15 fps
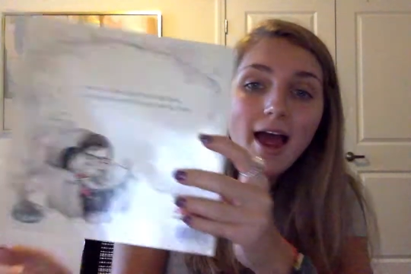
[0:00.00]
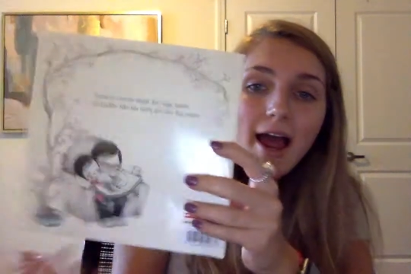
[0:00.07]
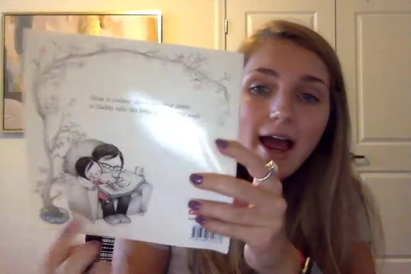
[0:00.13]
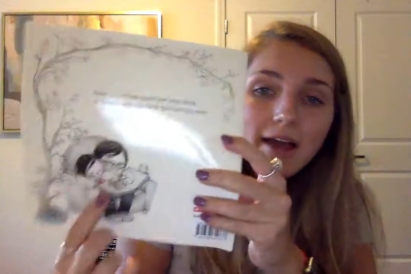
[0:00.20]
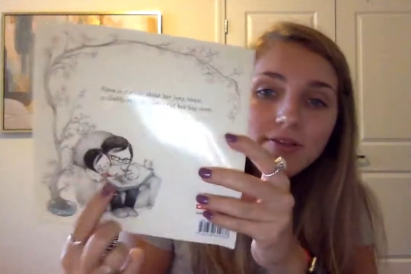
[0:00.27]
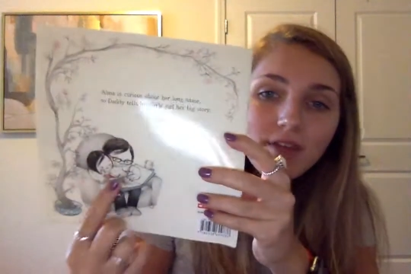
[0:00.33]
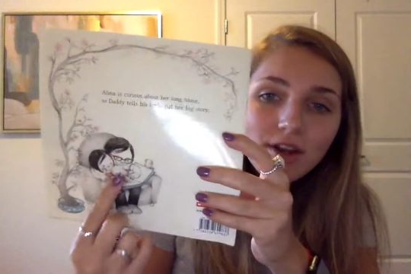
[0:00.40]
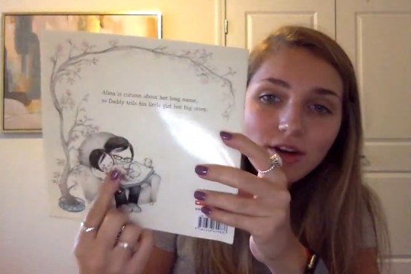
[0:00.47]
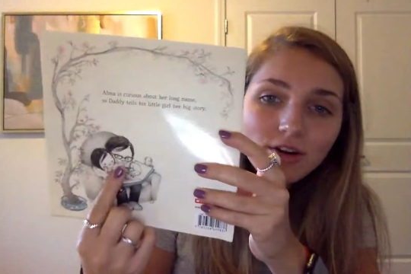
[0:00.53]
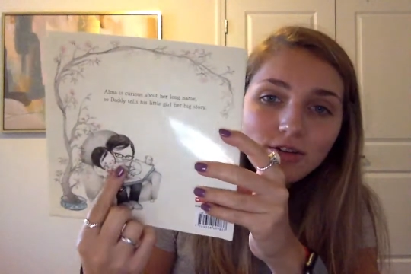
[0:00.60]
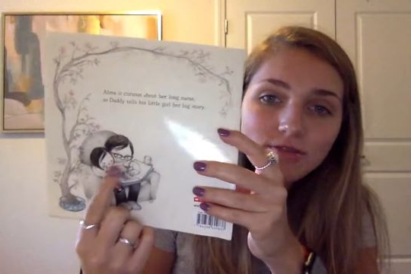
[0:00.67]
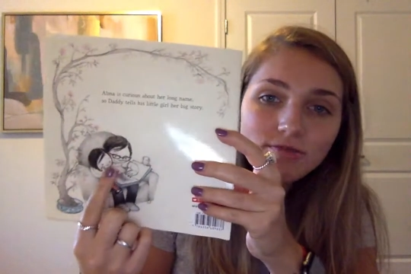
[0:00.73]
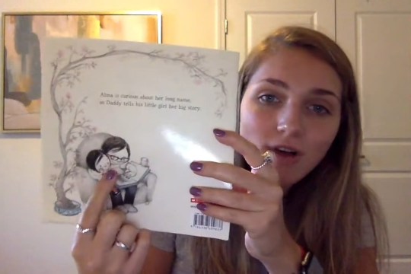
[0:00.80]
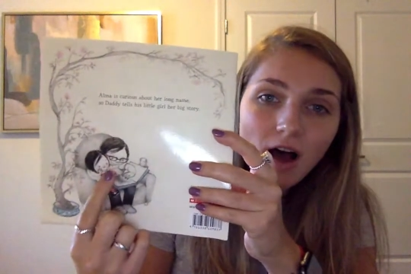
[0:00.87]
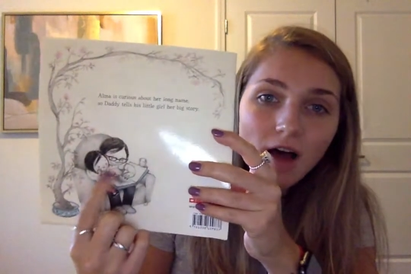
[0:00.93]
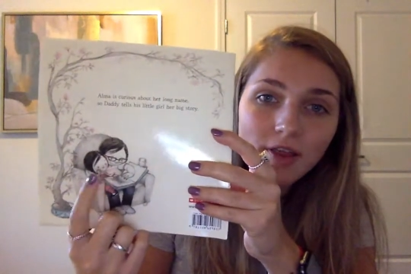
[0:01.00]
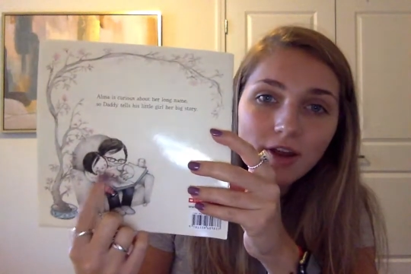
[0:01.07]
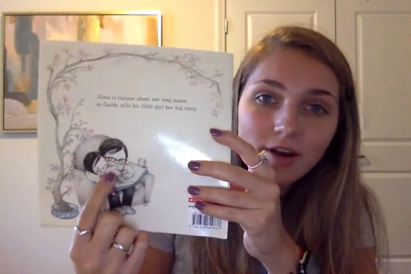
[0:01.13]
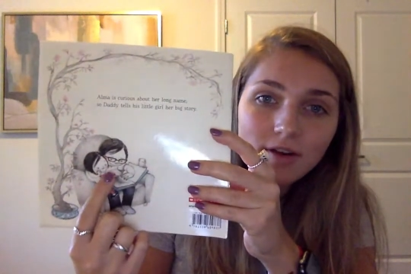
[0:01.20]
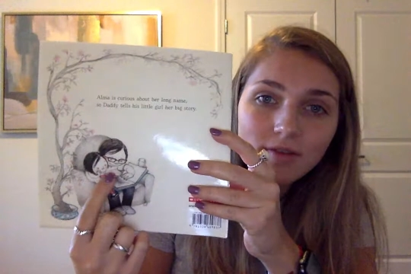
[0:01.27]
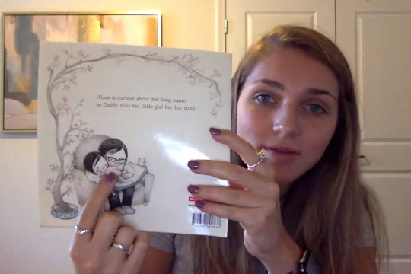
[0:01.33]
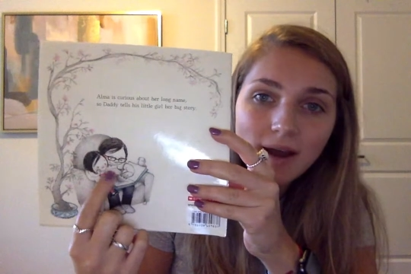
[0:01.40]
and then her
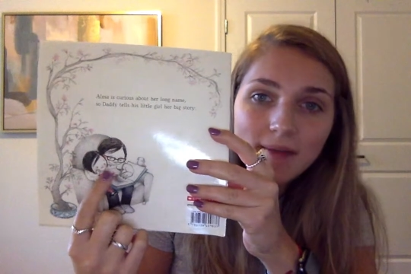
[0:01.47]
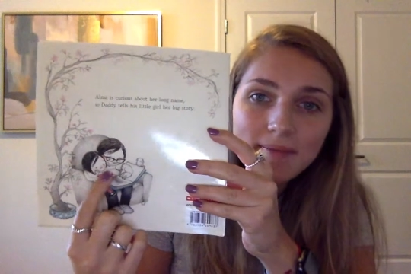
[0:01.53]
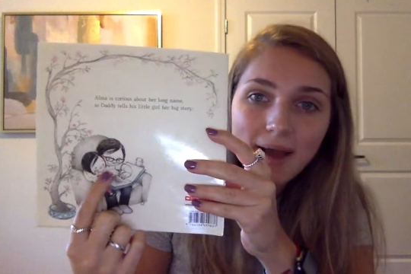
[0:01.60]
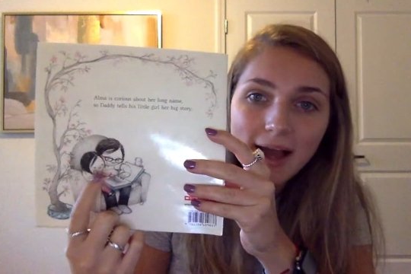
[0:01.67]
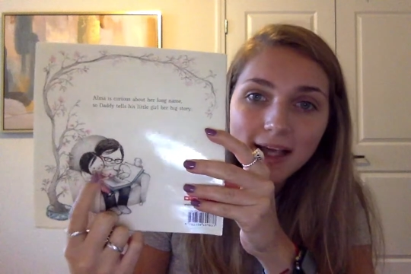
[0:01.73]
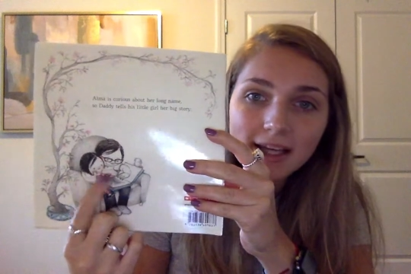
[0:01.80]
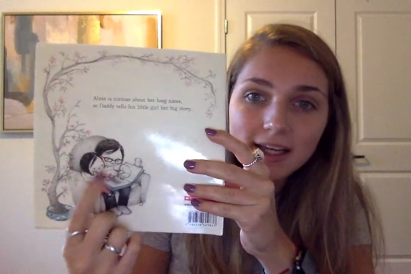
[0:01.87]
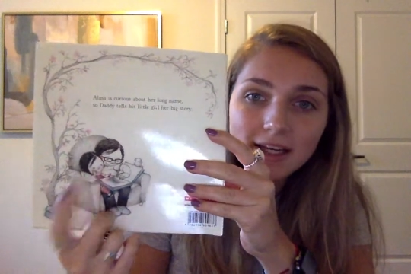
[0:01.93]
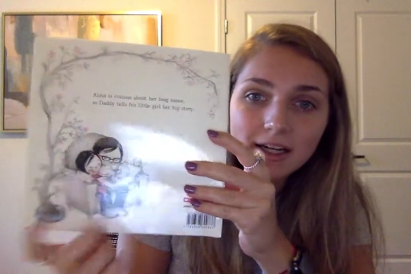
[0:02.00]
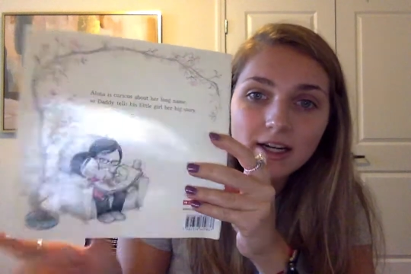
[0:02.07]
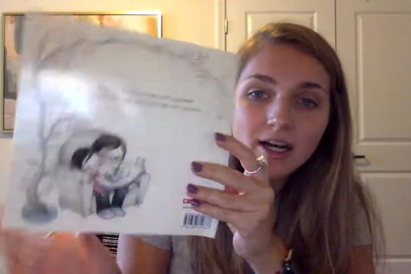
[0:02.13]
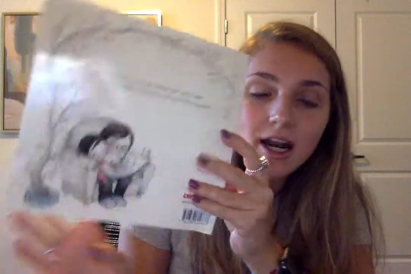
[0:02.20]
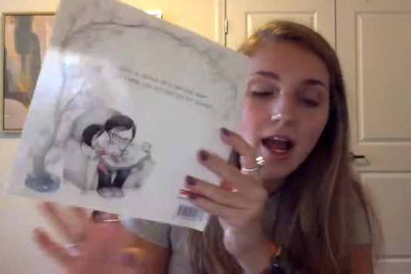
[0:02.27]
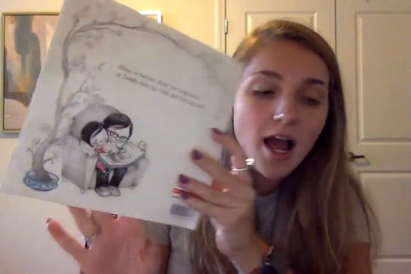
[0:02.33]
father right back here.